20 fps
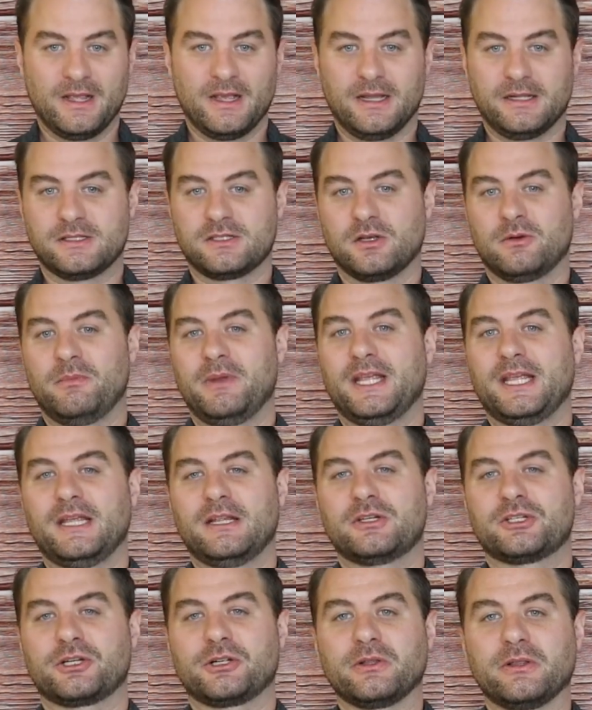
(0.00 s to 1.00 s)
And so
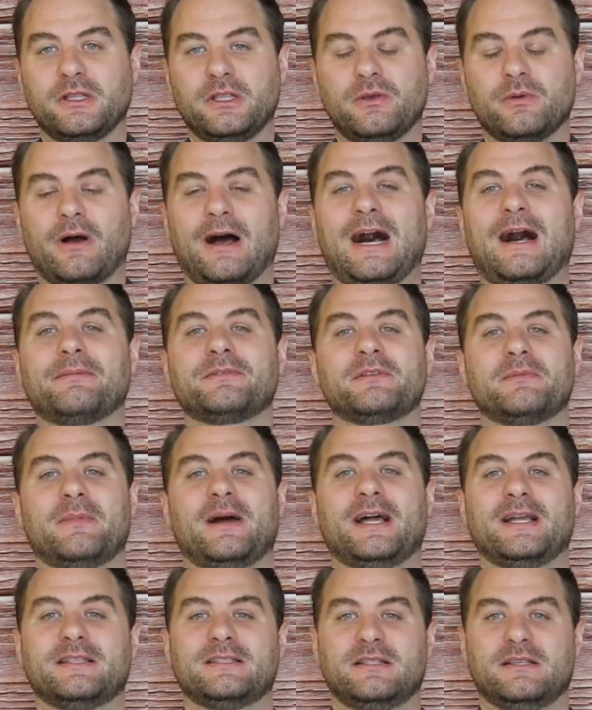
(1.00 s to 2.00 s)
making sure that you
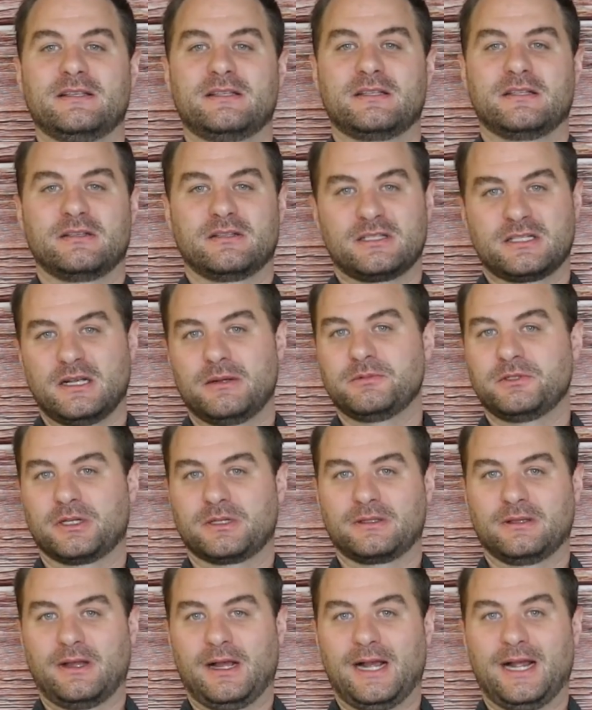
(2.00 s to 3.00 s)
optimize this
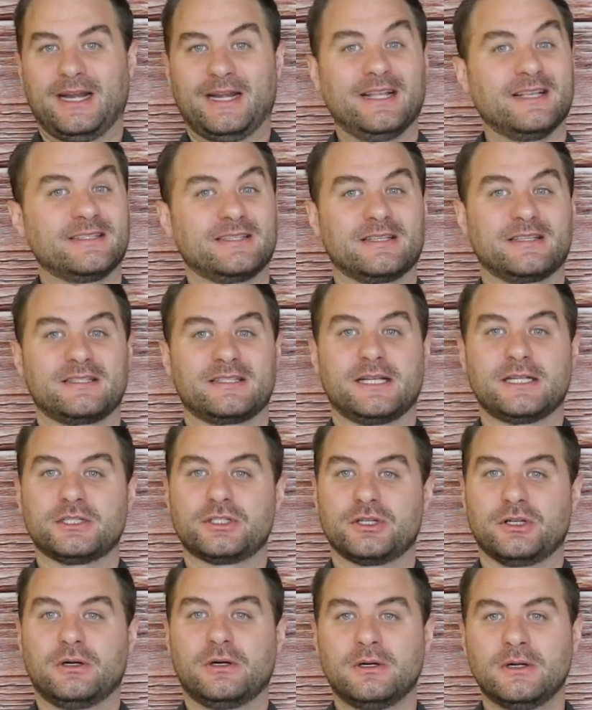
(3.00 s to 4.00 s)
subject line is
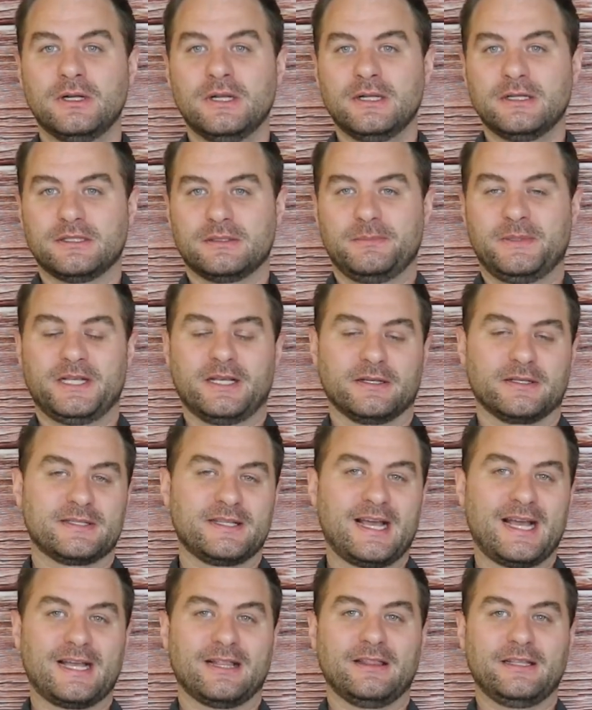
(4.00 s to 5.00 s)
essential because
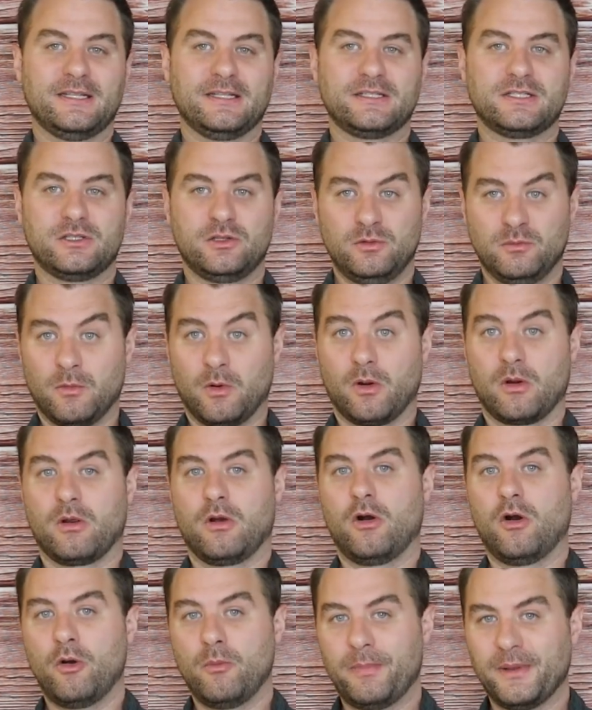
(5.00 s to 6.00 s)
that leads to
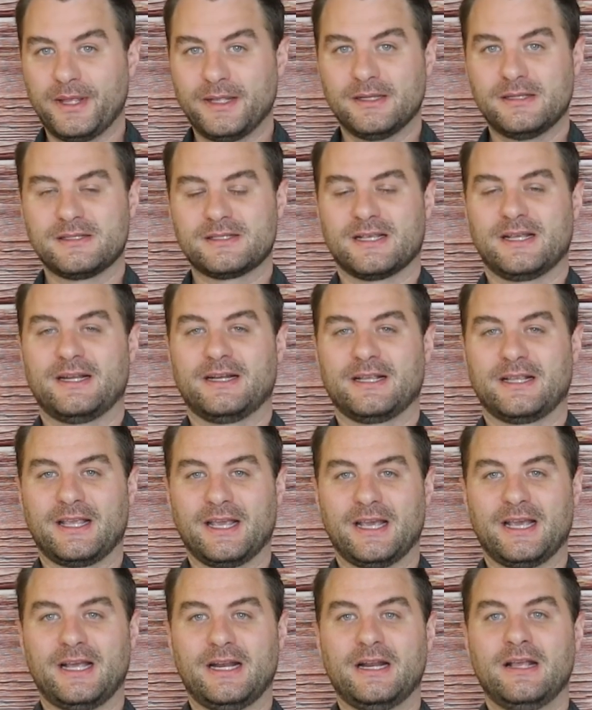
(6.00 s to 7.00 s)
more opens. And
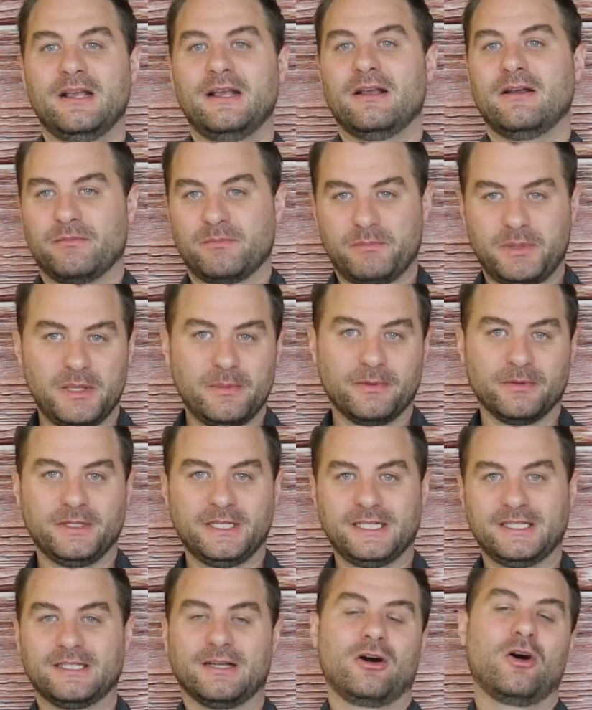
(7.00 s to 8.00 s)
again, people
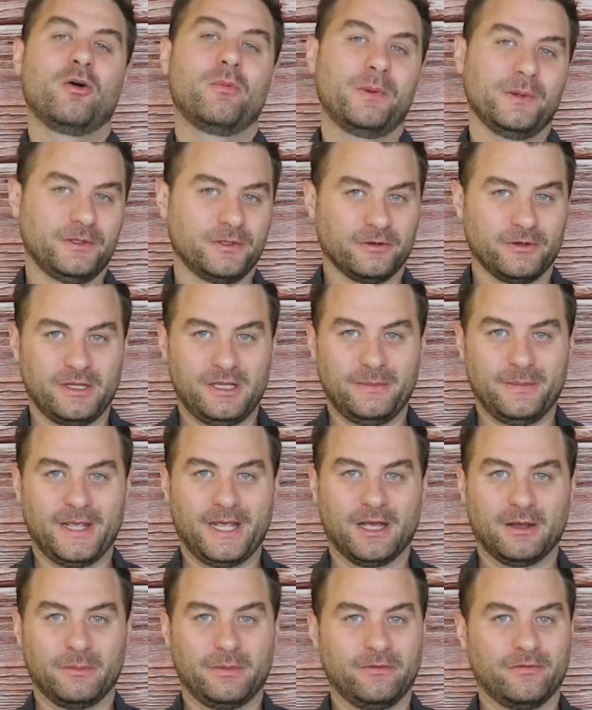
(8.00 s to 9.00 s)
need to open your
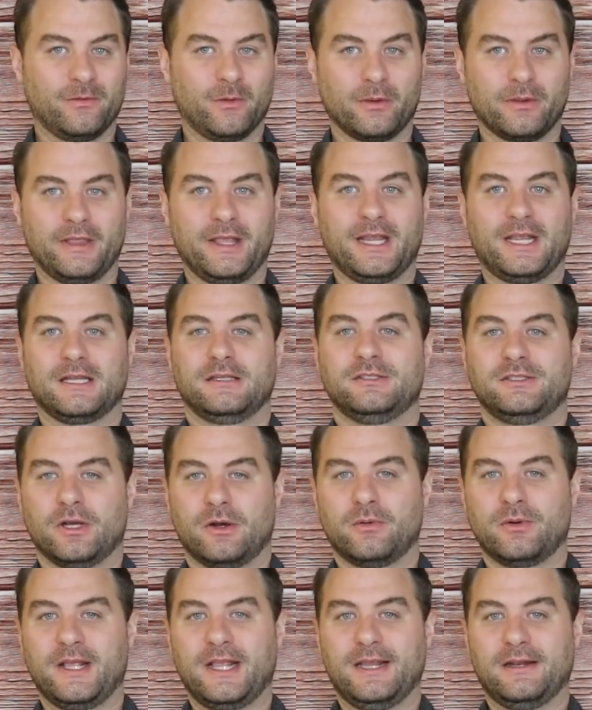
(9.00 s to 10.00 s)
email before they can
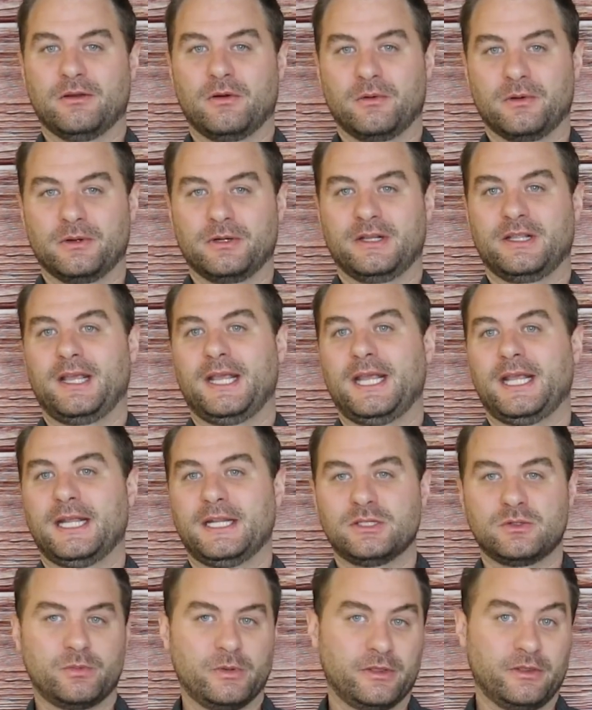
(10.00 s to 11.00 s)
donate or
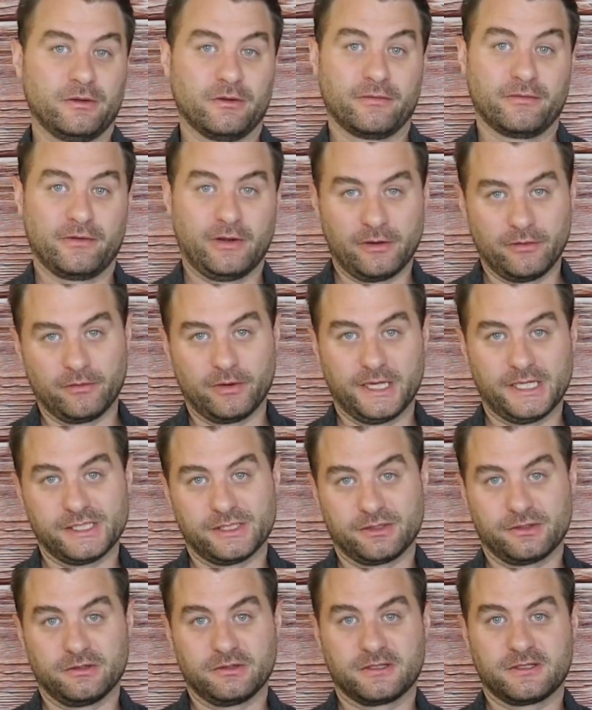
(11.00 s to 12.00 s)
engage with your
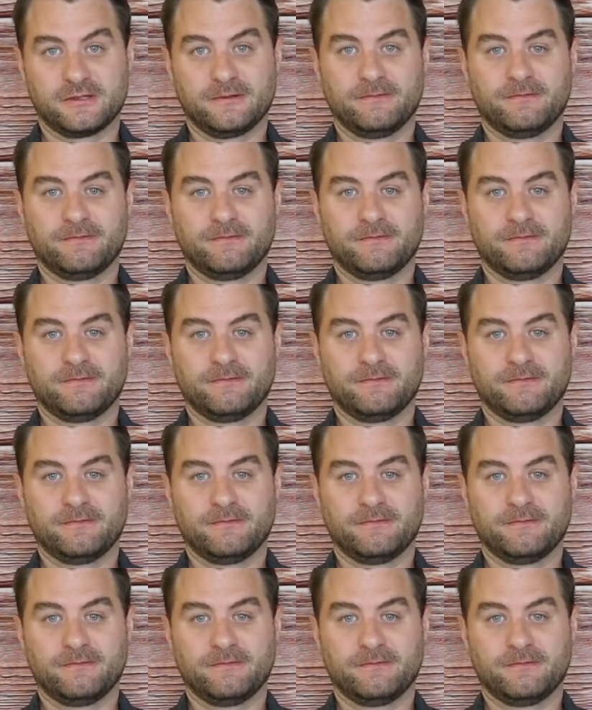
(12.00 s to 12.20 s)
fundraisers.